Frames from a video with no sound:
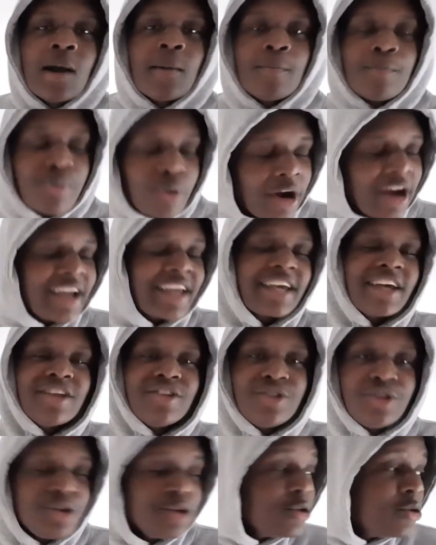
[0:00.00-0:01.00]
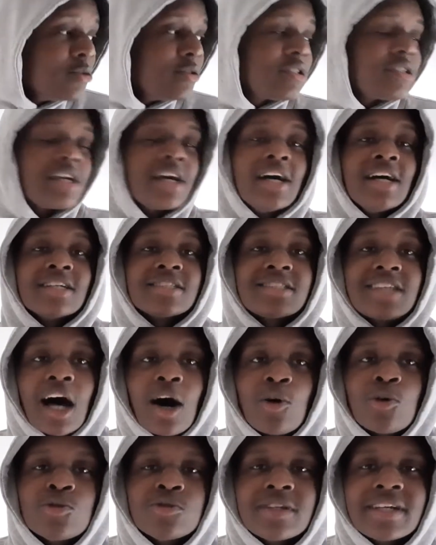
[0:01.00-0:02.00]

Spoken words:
Breaking news: Saul